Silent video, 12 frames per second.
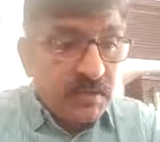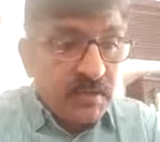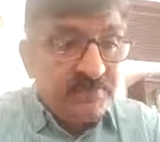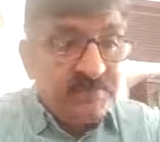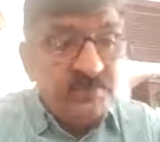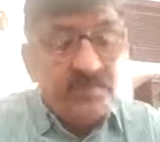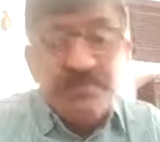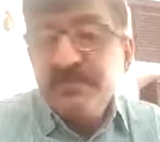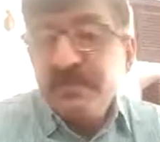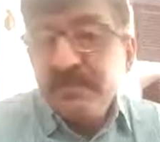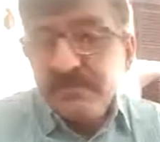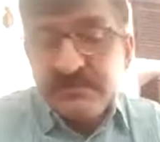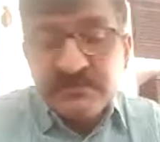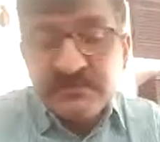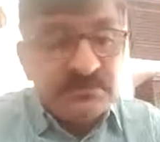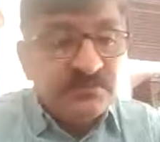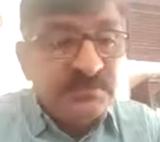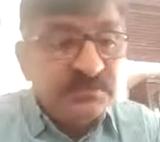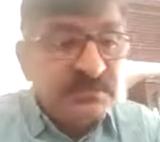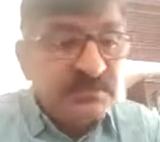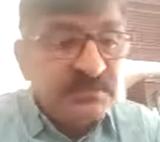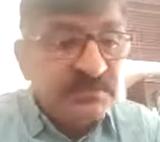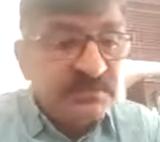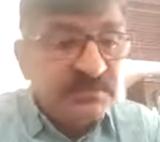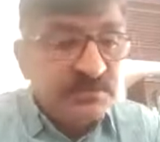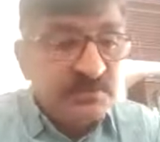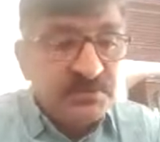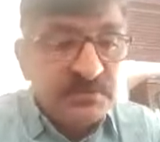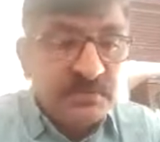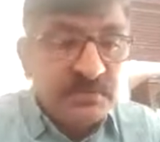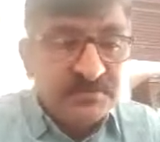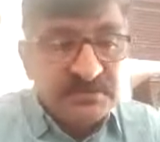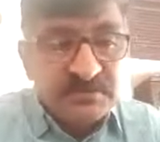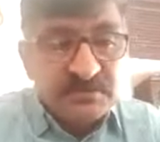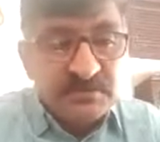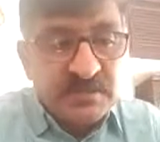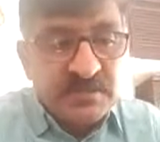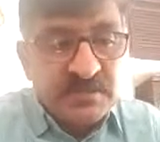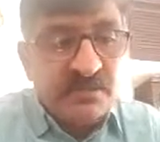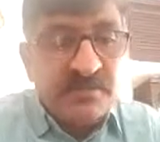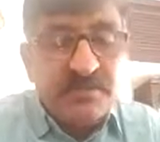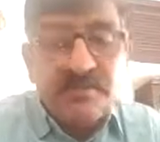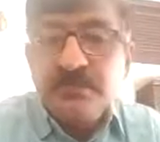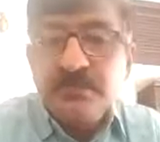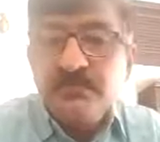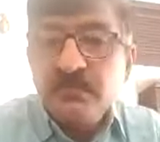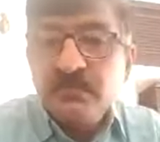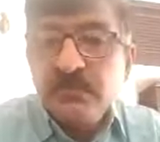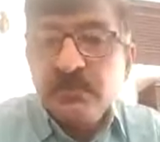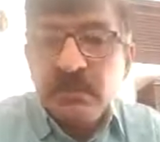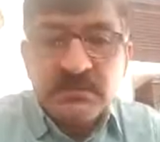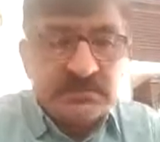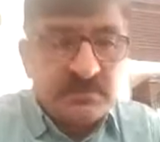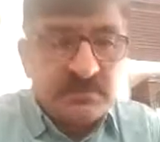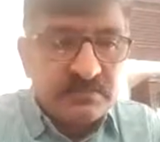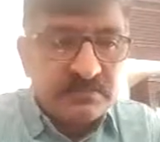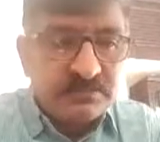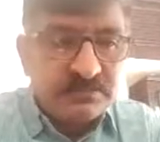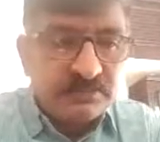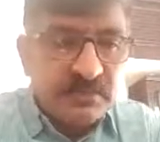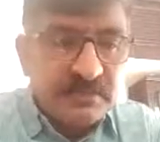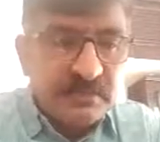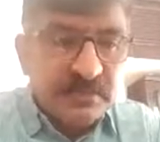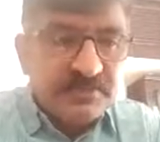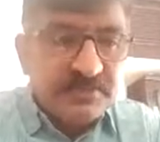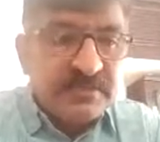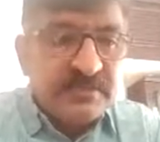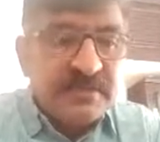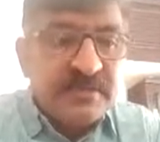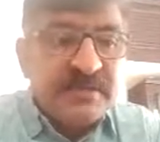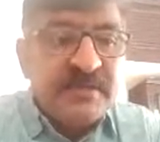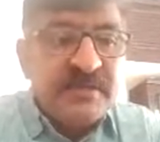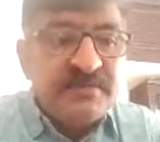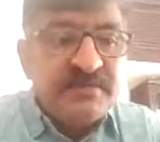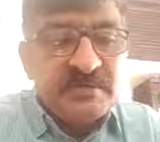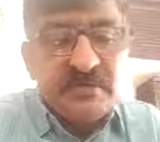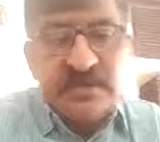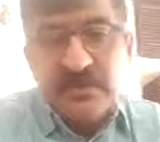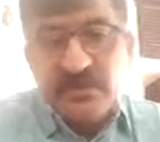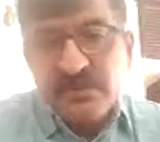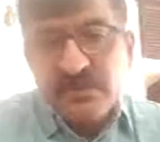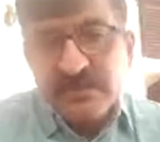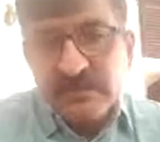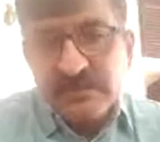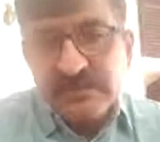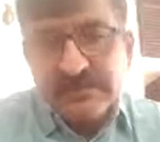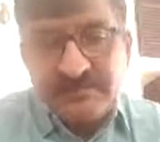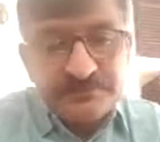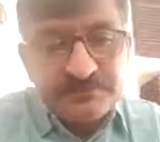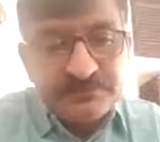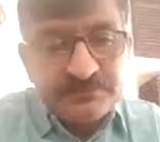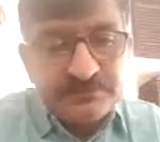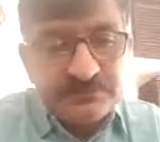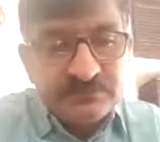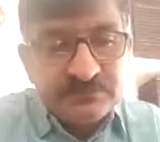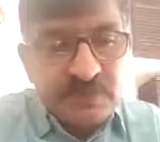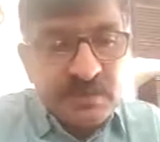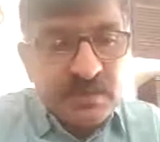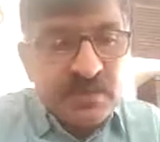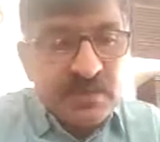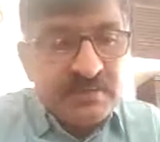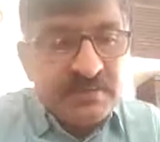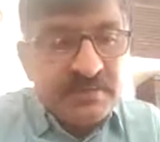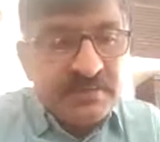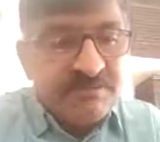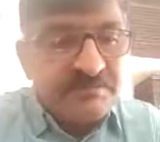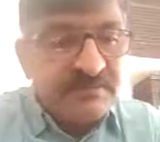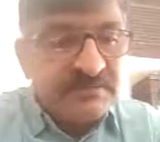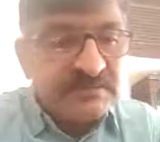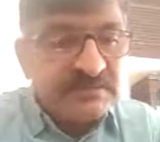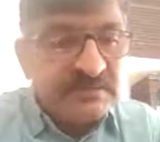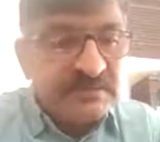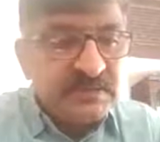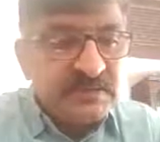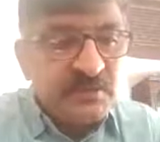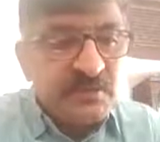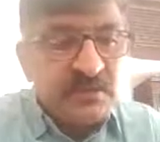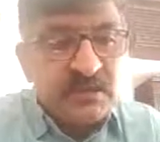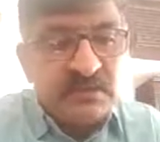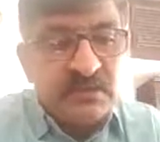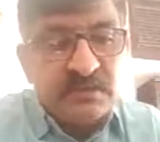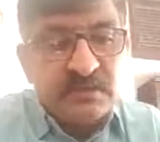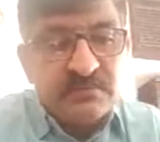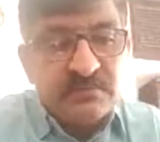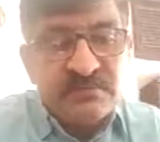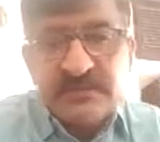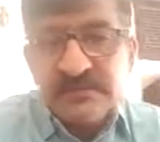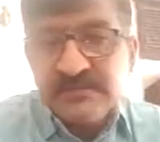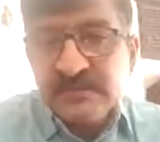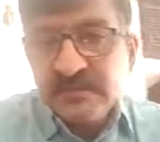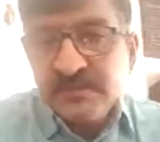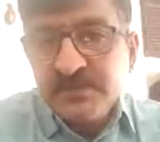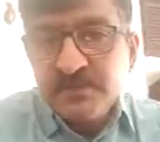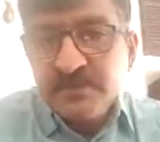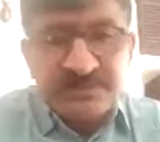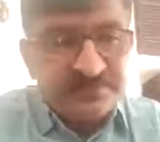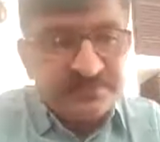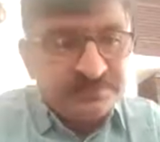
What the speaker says: After 24 hours, these vesicles usually ruptures and form a painful ulcer with a red elevated halo-like margin and depressed yellow color with a central portion.